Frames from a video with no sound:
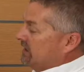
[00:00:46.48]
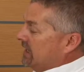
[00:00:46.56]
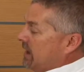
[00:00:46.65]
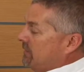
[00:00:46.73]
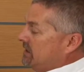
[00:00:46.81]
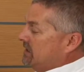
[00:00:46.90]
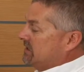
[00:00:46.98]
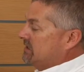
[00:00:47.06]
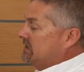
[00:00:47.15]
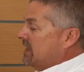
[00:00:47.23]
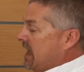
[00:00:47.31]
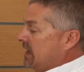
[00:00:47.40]
allowing the
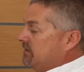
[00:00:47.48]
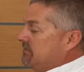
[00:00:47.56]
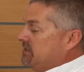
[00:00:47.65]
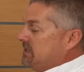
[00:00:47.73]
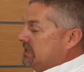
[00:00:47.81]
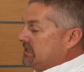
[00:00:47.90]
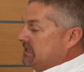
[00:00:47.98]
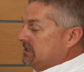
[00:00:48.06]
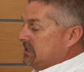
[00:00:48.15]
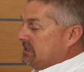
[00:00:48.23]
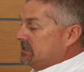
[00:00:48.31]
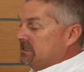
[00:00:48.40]
stack of
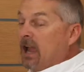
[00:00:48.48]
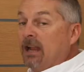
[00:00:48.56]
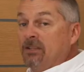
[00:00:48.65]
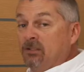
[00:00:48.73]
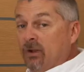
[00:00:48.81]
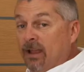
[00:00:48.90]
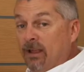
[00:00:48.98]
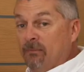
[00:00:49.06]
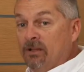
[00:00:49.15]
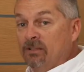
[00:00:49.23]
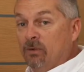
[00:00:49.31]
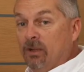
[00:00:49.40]
discs inside to dry out
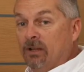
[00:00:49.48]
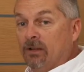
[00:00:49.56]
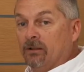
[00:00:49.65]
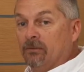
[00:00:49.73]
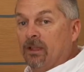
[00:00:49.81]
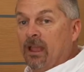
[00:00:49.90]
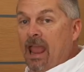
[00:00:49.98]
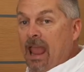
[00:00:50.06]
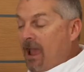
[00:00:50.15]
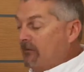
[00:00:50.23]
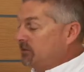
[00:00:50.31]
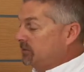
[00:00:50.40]
much quicker
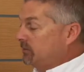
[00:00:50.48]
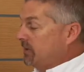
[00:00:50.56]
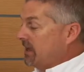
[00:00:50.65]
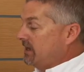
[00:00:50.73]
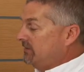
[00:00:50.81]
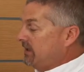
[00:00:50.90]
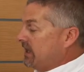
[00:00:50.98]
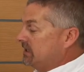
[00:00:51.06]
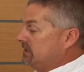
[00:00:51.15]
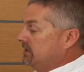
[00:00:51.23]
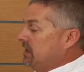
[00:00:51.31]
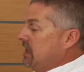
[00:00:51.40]
after a rain
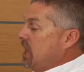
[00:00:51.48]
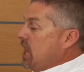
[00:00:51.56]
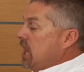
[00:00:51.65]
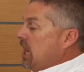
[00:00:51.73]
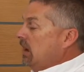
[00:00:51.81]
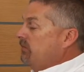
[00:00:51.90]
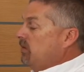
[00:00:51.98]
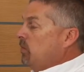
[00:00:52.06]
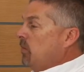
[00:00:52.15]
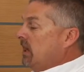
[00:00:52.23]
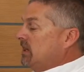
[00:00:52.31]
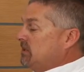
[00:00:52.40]
event. If
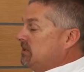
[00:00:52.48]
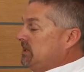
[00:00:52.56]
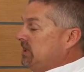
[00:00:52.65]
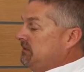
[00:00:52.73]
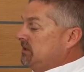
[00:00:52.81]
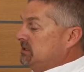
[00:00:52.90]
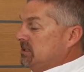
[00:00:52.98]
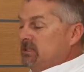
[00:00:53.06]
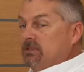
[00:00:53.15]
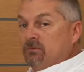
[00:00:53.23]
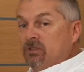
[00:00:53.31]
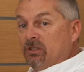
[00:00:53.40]
you want to leave the
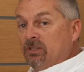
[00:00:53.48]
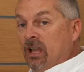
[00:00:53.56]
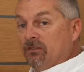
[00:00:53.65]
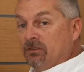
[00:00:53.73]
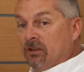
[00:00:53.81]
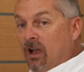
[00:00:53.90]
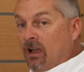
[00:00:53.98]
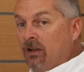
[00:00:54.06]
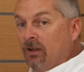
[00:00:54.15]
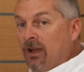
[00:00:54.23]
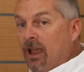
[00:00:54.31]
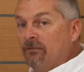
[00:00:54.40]
system turned off
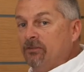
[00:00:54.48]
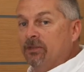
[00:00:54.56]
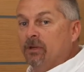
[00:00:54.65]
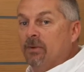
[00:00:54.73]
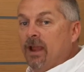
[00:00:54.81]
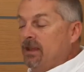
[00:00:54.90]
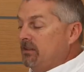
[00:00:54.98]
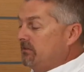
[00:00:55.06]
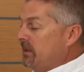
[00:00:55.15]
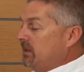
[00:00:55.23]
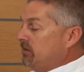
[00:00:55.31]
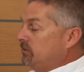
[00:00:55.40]
longer after a rain
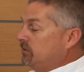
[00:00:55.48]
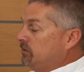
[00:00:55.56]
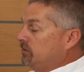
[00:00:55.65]
event, you'll